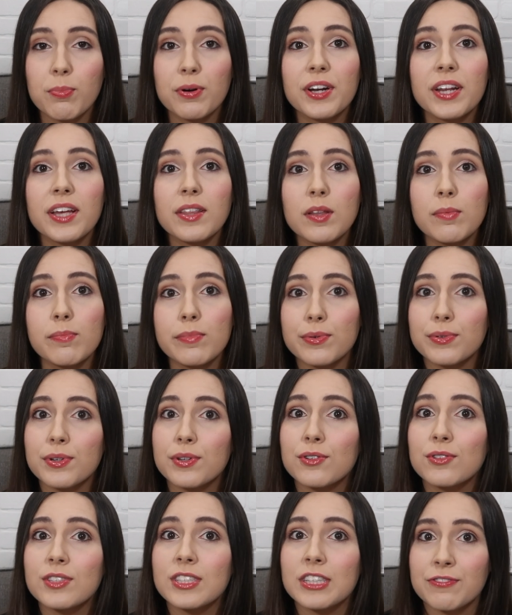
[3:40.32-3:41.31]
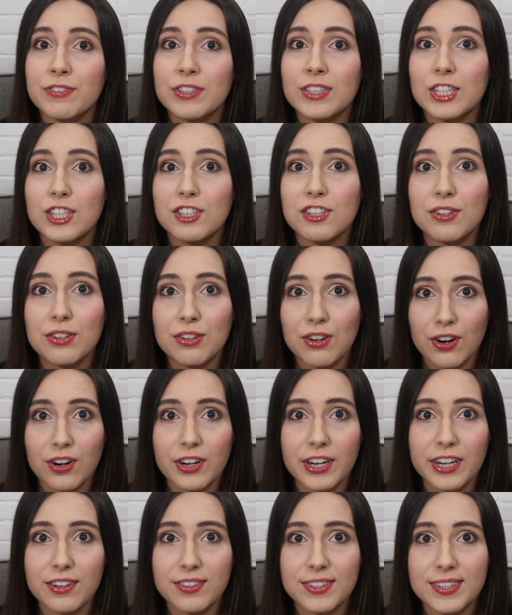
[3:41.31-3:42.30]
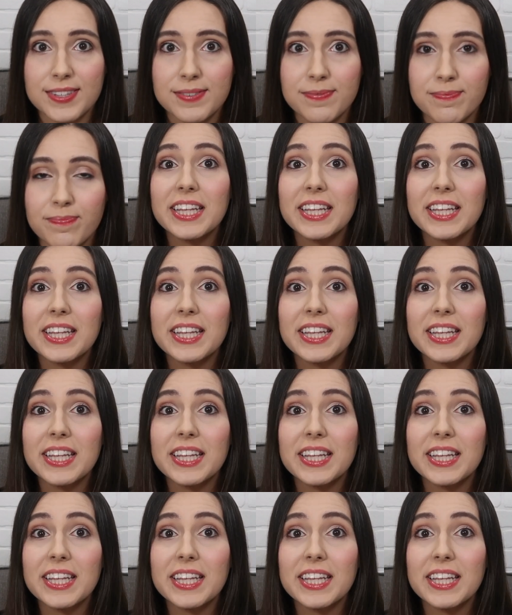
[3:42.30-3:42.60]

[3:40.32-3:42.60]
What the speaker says: putting them through different scenarios.